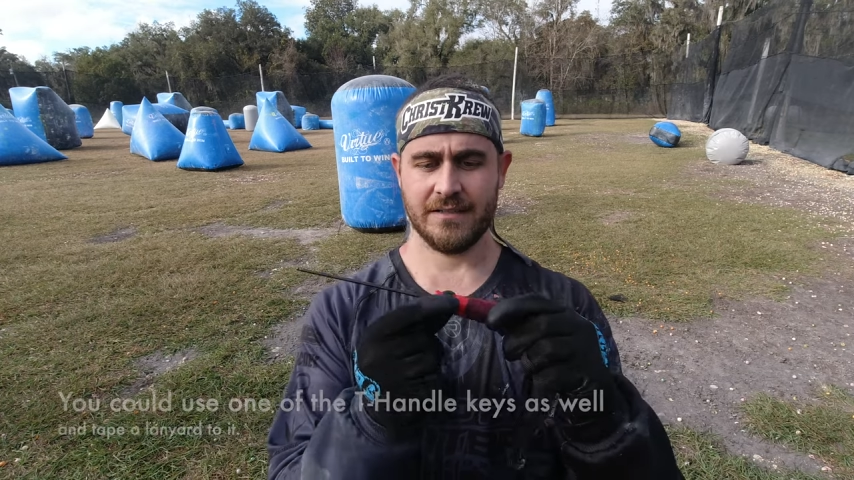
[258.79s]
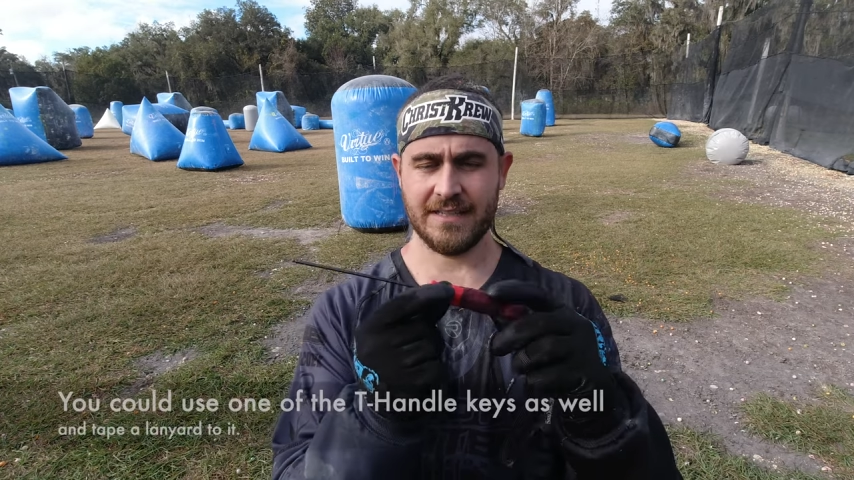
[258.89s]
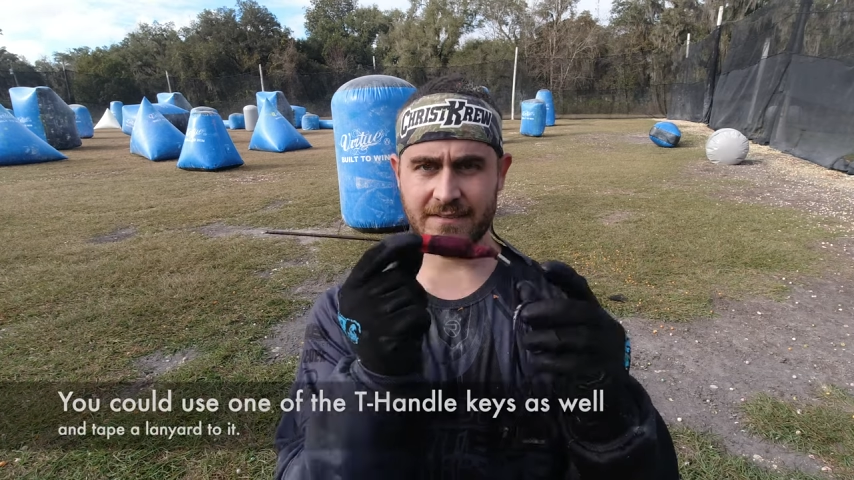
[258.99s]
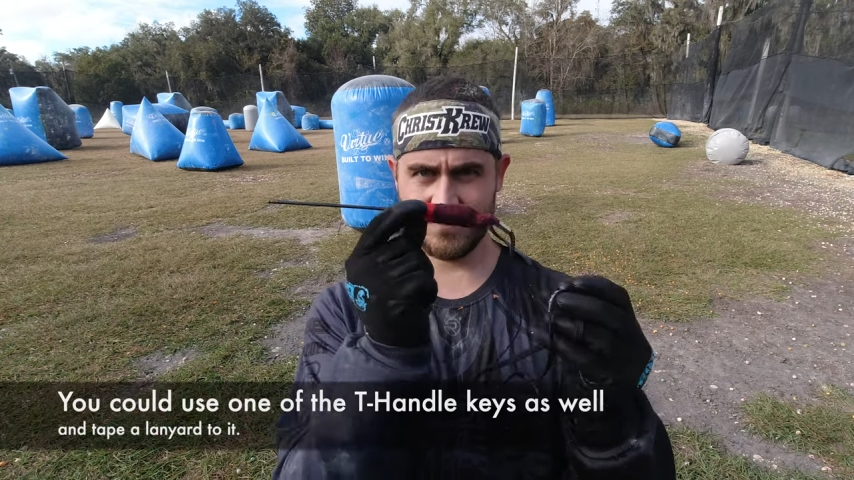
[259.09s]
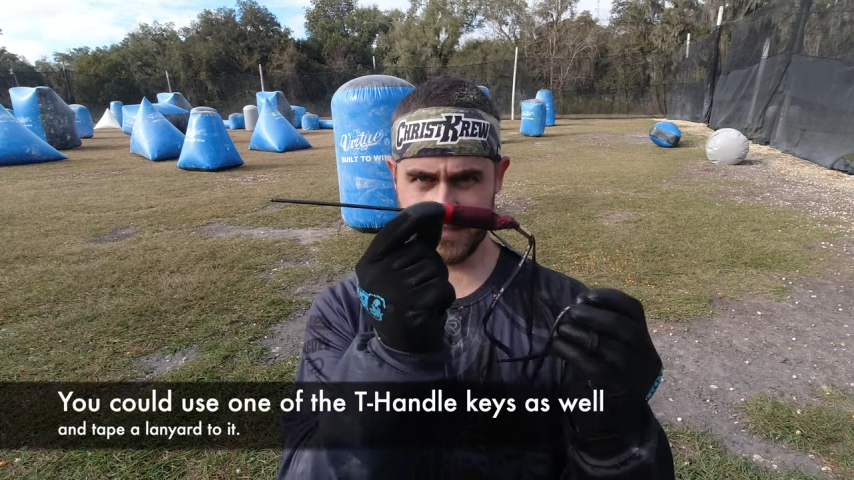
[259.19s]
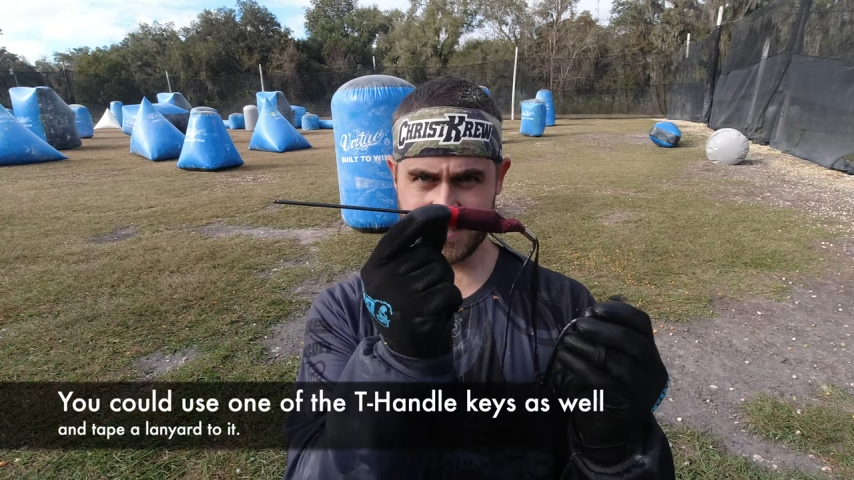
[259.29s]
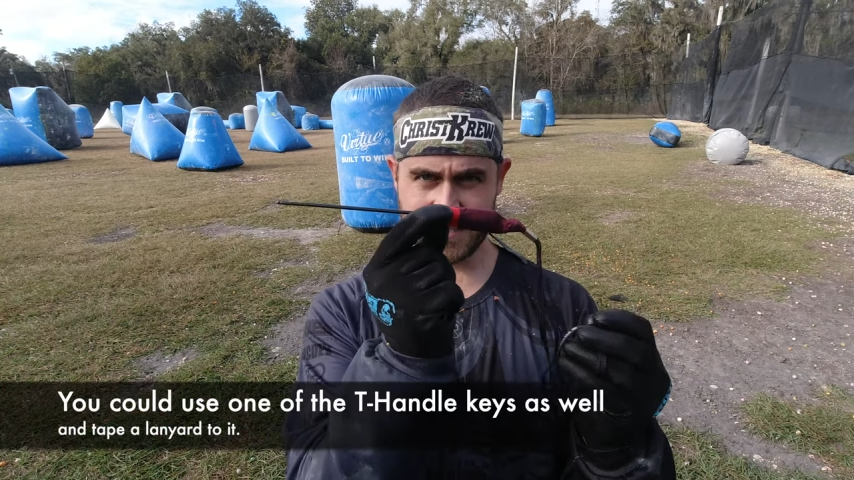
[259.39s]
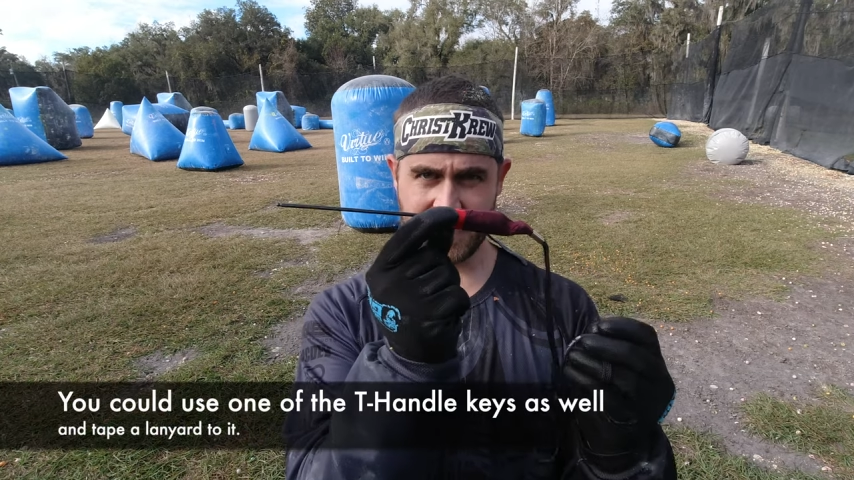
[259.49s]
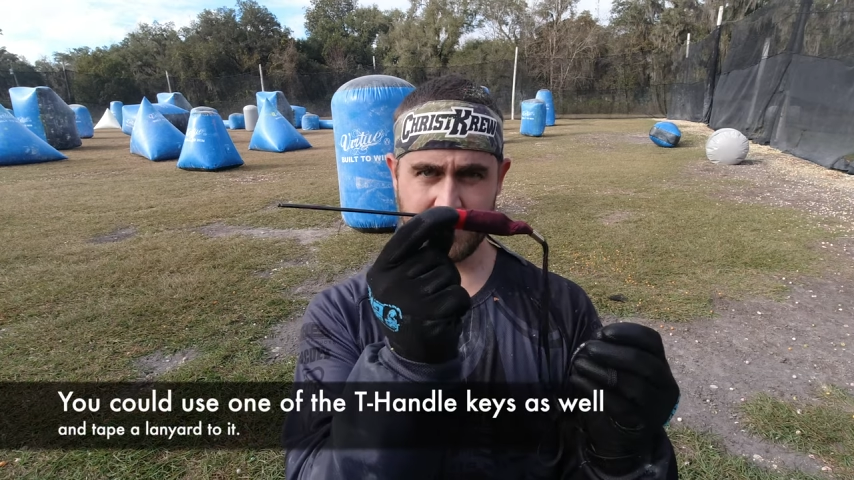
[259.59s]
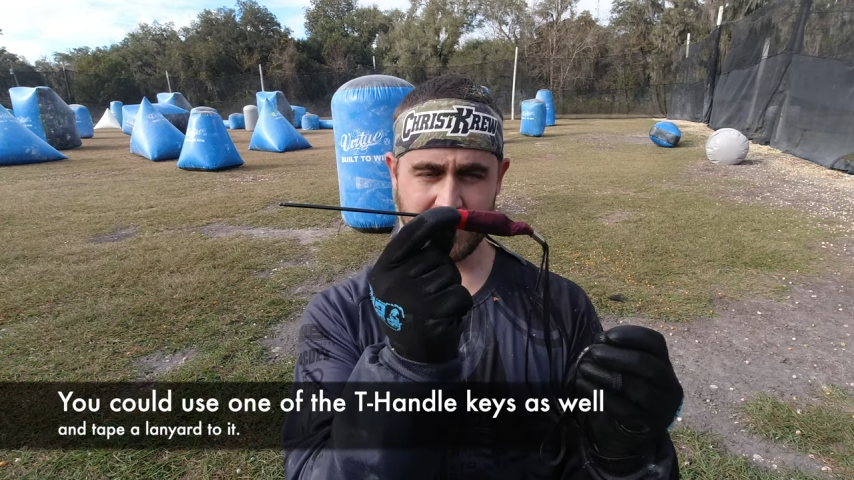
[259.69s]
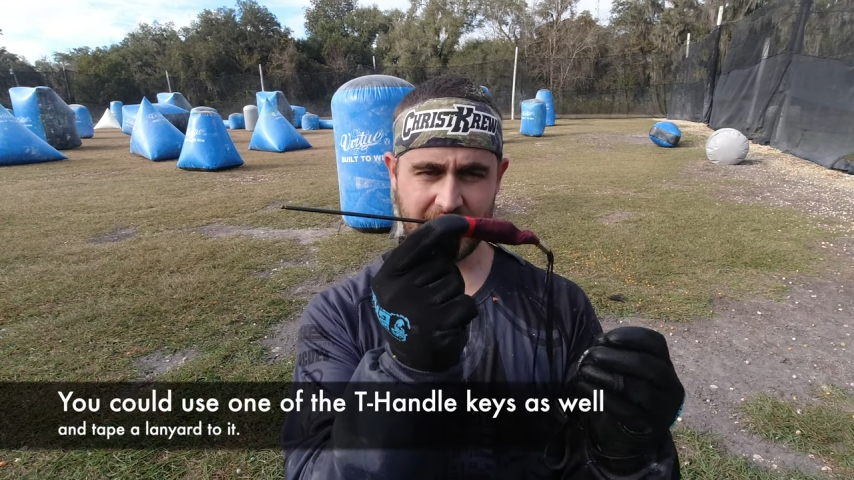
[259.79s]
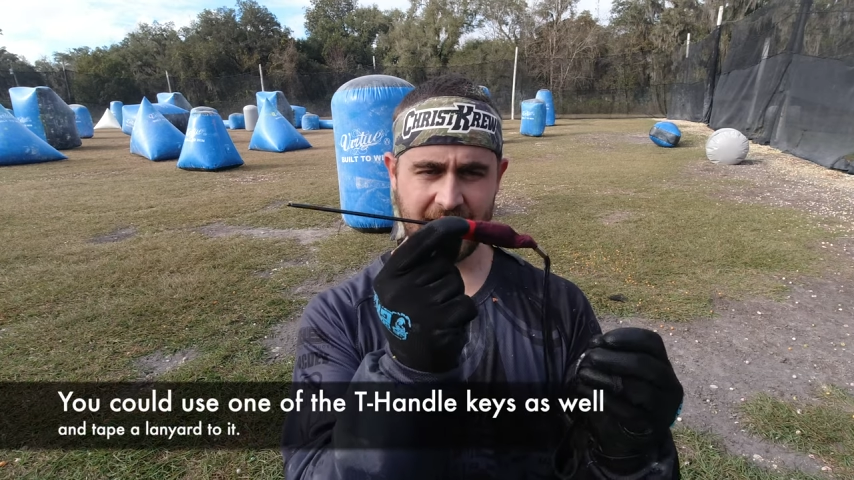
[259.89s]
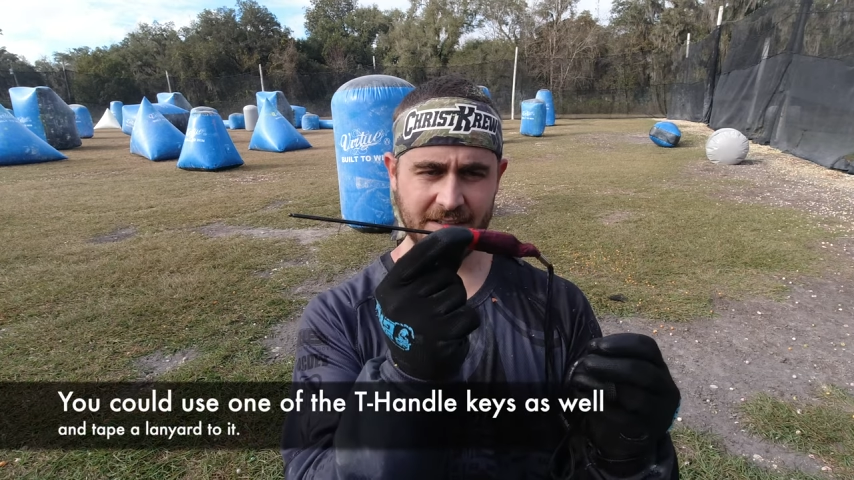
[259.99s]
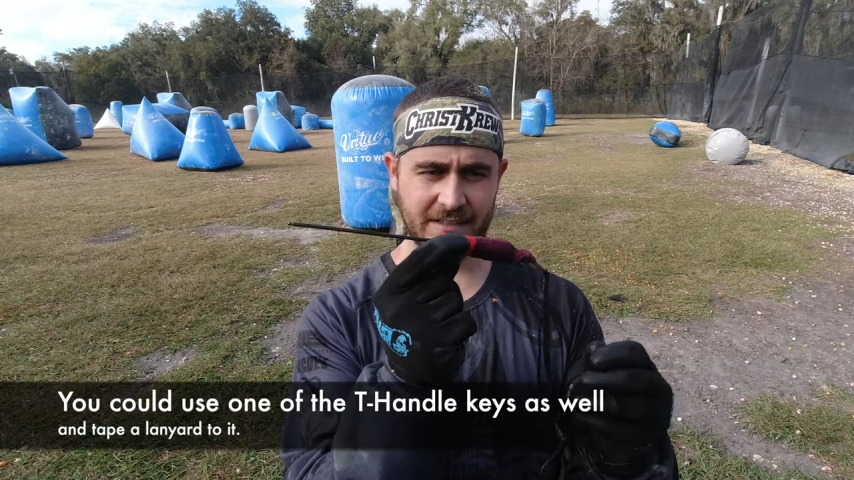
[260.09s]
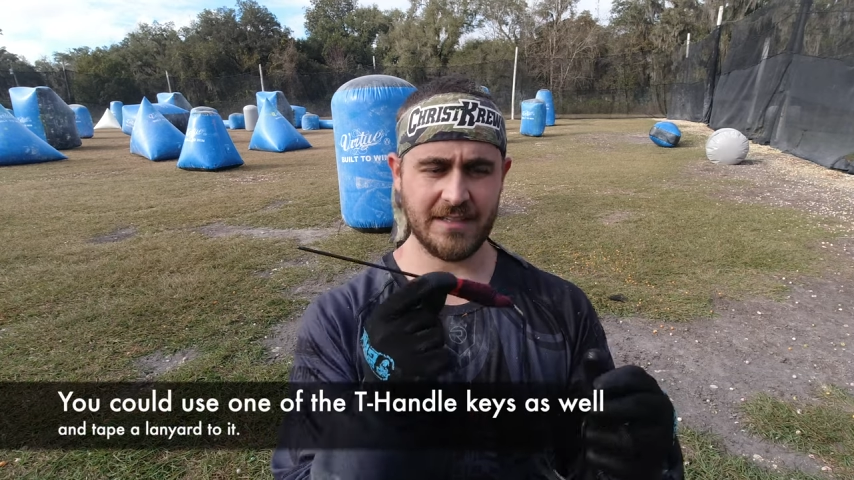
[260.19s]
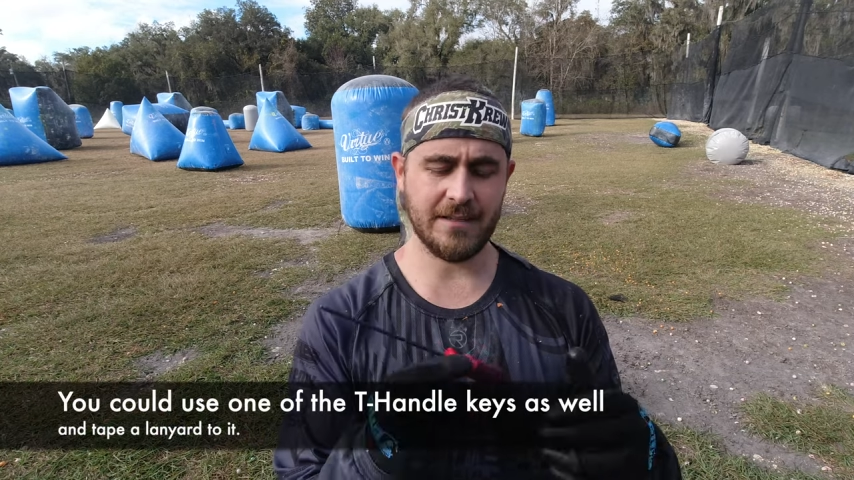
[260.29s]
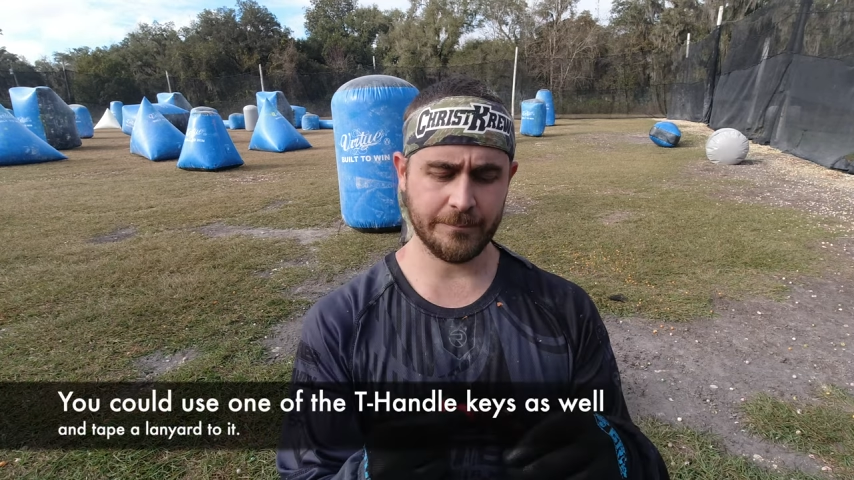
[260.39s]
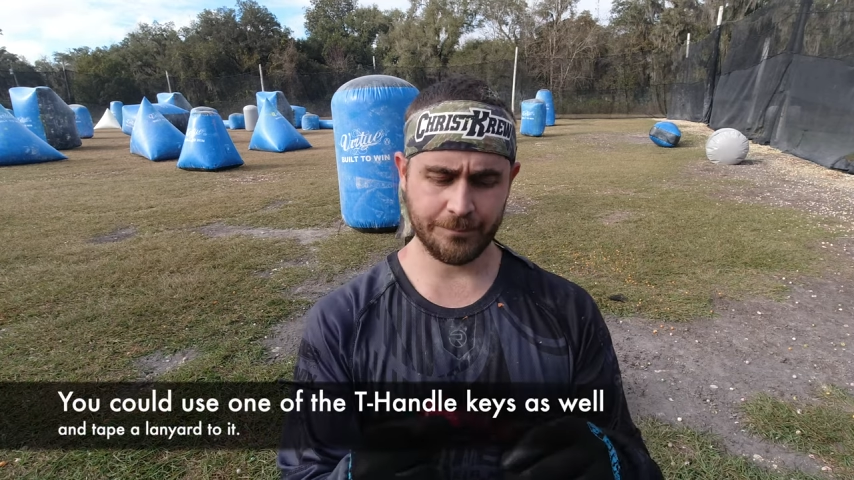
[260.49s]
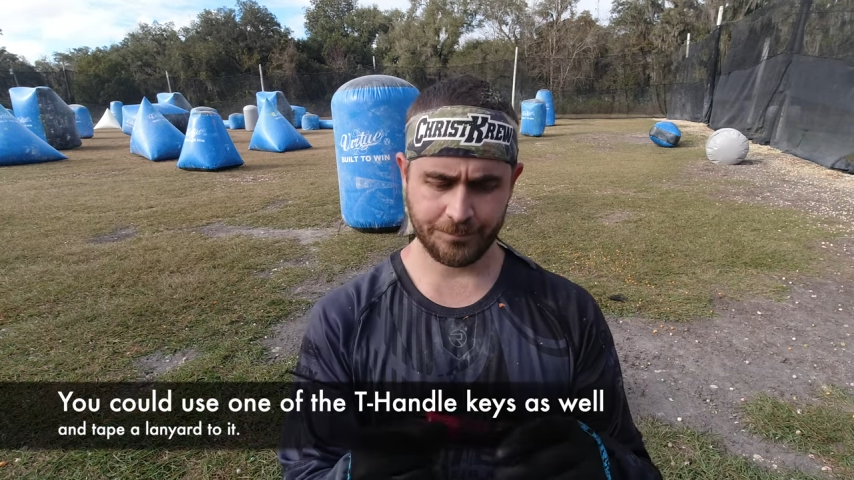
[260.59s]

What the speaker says: get this type of Allen key,